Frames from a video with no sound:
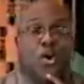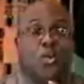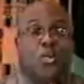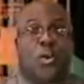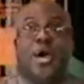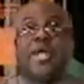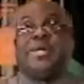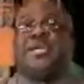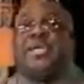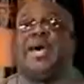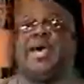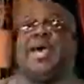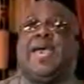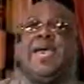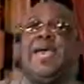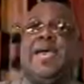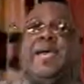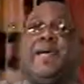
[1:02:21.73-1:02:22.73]
One
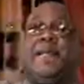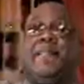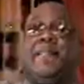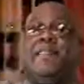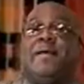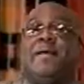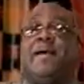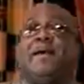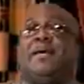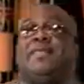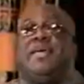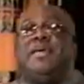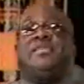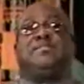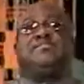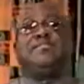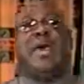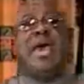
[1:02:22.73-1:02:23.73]
day,
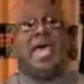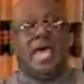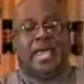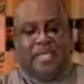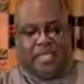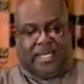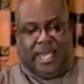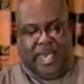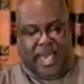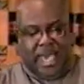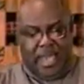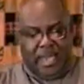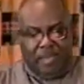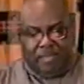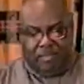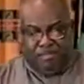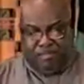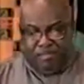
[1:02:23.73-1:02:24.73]
this man
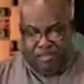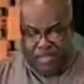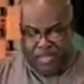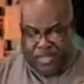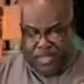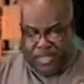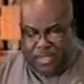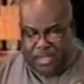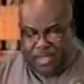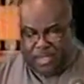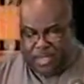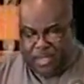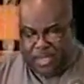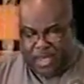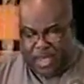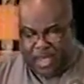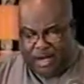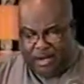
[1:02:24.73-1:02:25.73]
came,
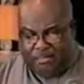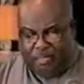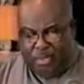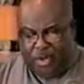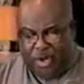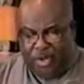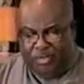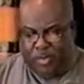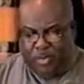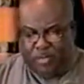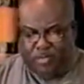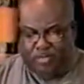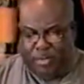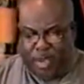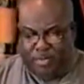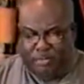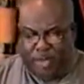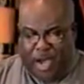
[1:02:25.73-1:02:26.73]
had an appointment with
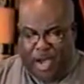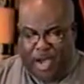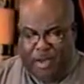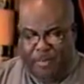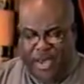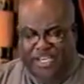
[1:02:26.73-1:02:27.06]
my mom.